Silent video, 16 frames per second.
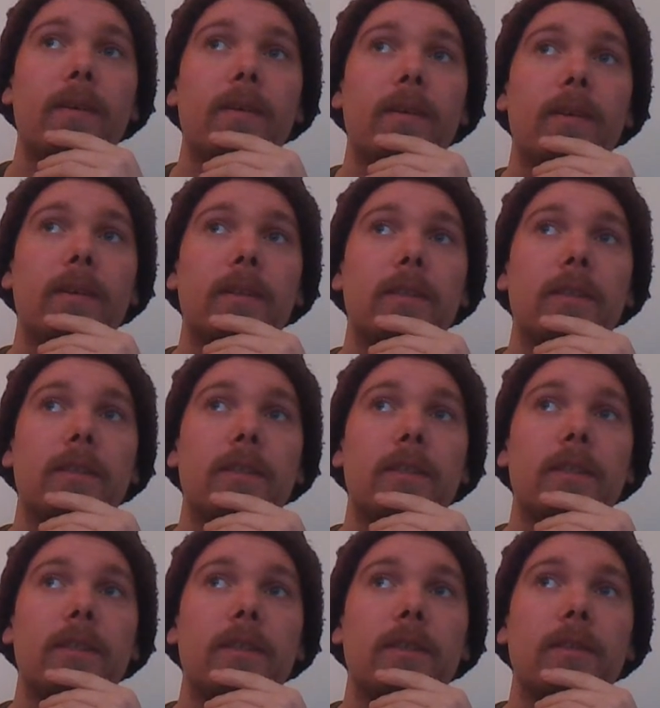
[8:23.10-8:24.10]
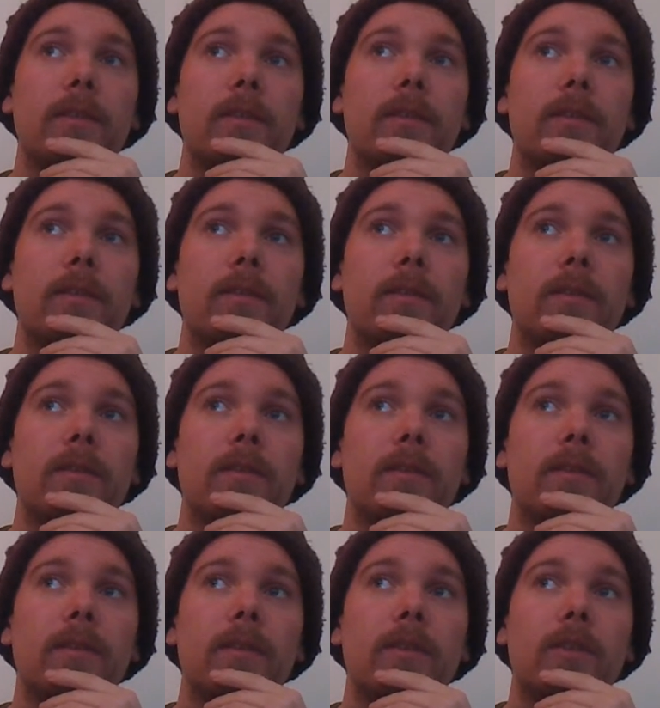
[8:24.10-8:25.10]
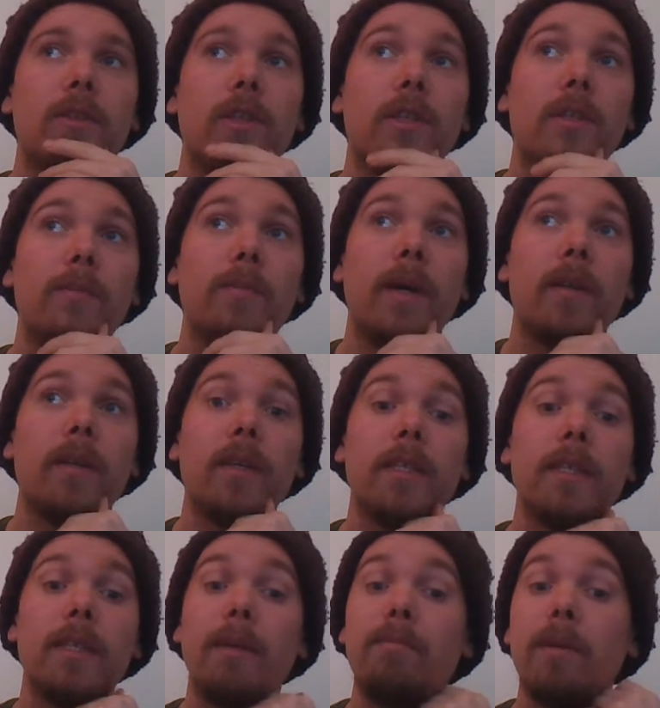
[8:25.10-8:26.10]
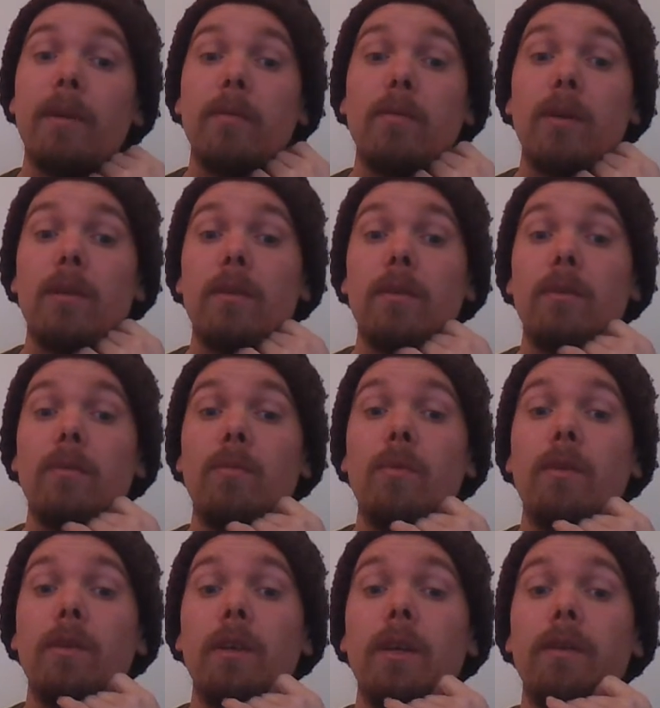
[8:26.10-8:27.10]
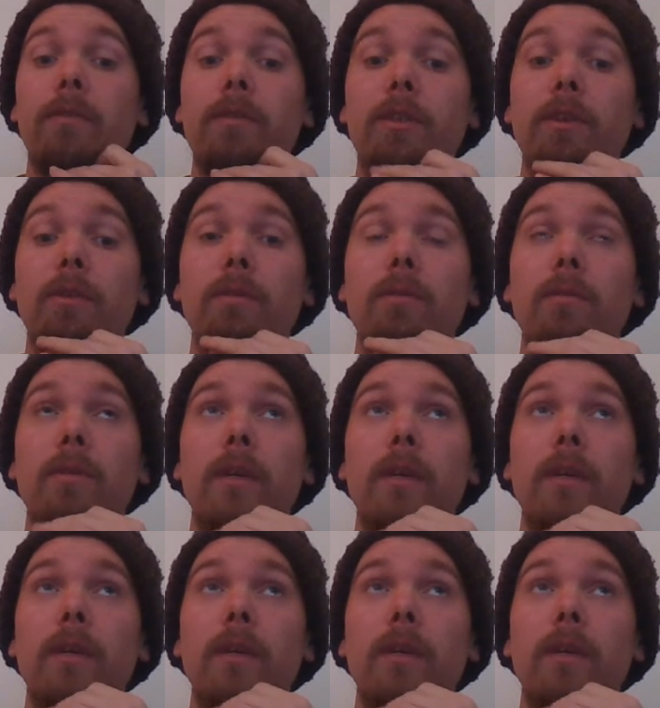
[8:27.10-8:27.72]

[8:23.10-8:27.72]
it's just about accepting what the world gives you.